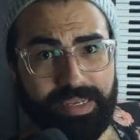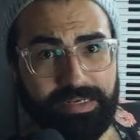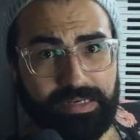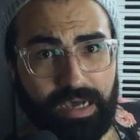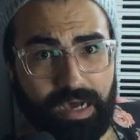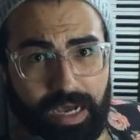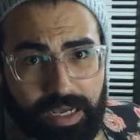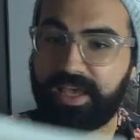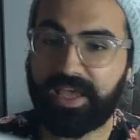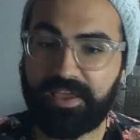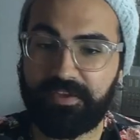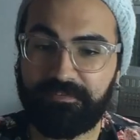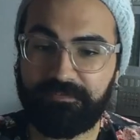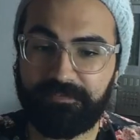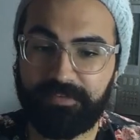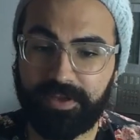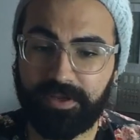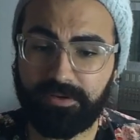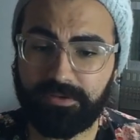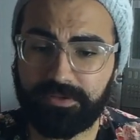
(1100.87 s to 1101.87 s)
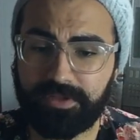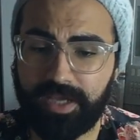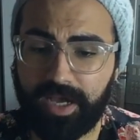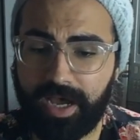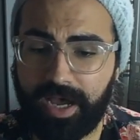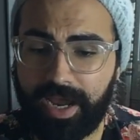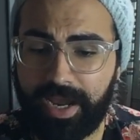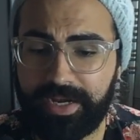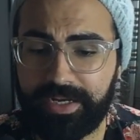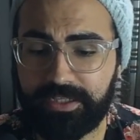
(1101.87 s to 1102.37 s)
not. A Field
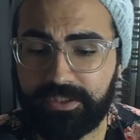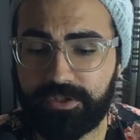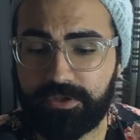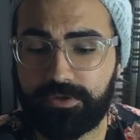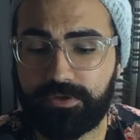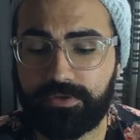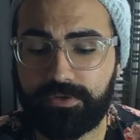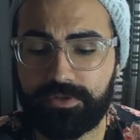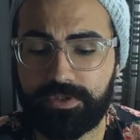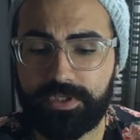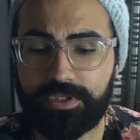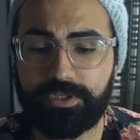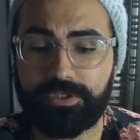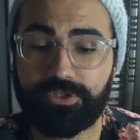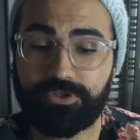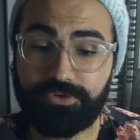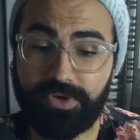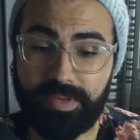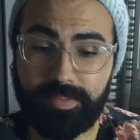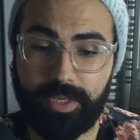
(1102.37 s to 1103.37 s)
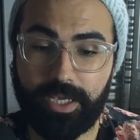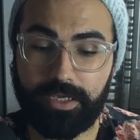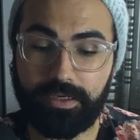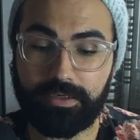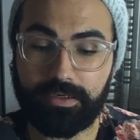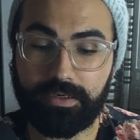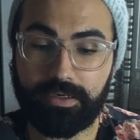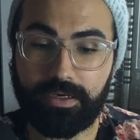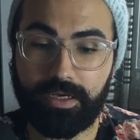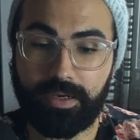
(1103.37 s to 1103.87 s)
Guide to Lucid Dreaming
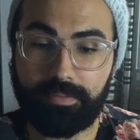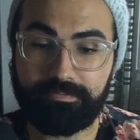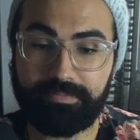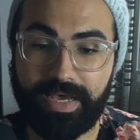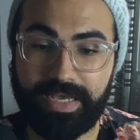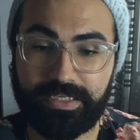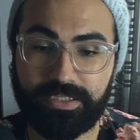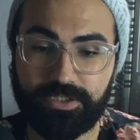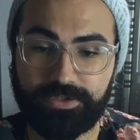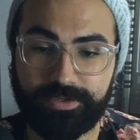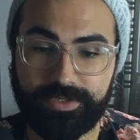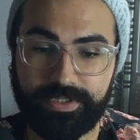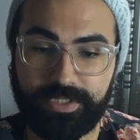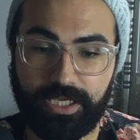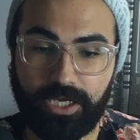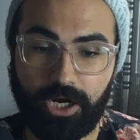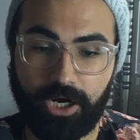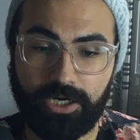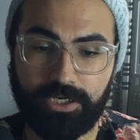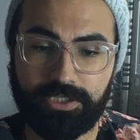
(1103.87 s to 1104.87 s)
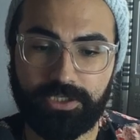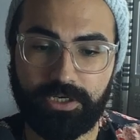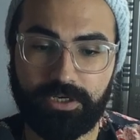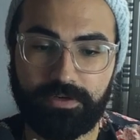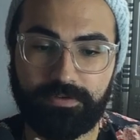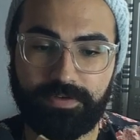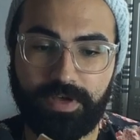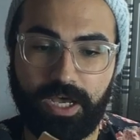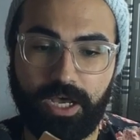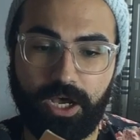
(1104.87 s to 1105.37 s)
Mastering the Art
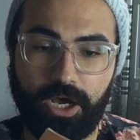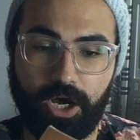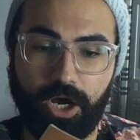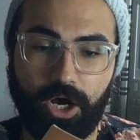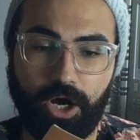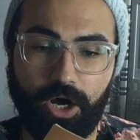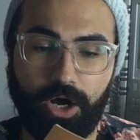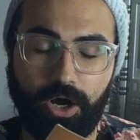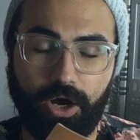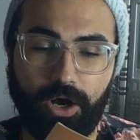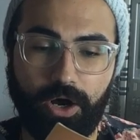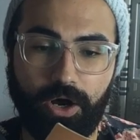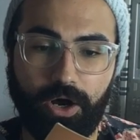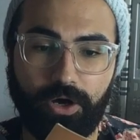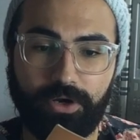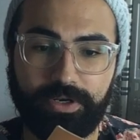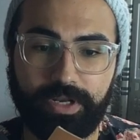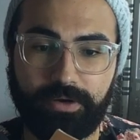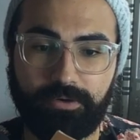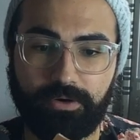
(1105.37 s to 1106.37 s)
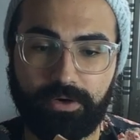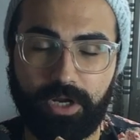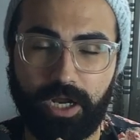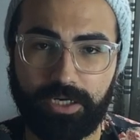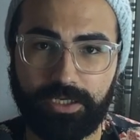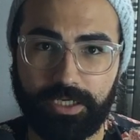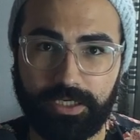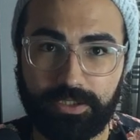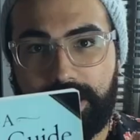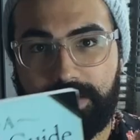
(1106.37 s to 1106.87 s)
of
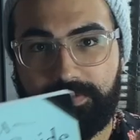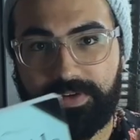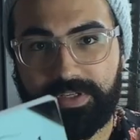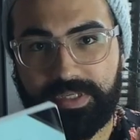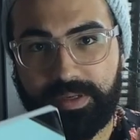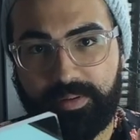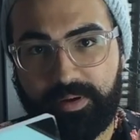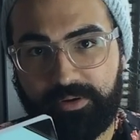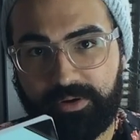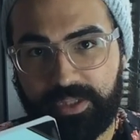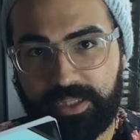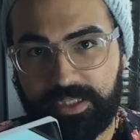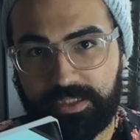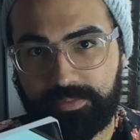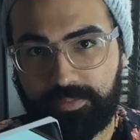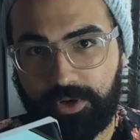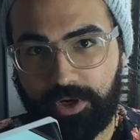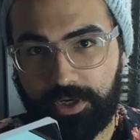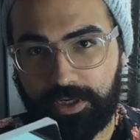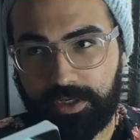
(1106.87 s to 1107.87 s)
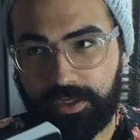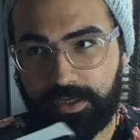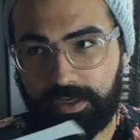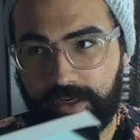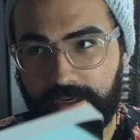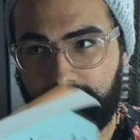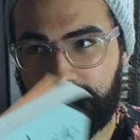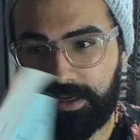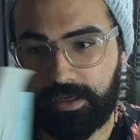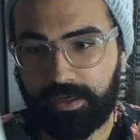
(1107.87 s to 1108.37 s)
Oneironautics. Every time I read this book,
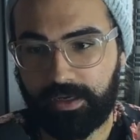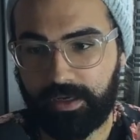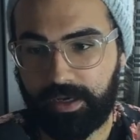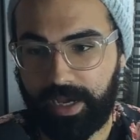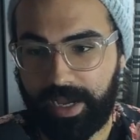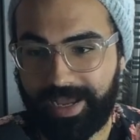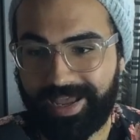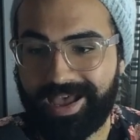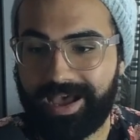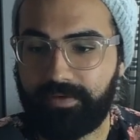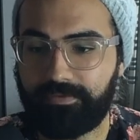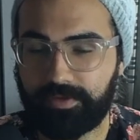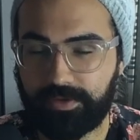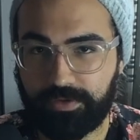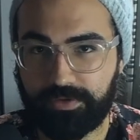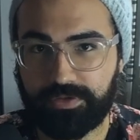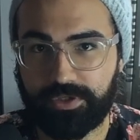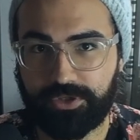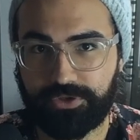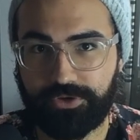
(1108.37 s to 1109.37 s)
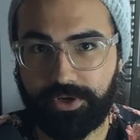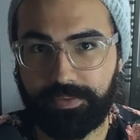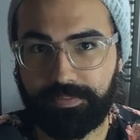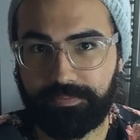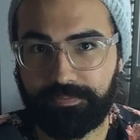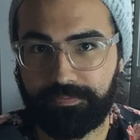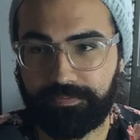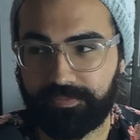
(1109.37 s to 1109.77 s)
I have a lucid dream.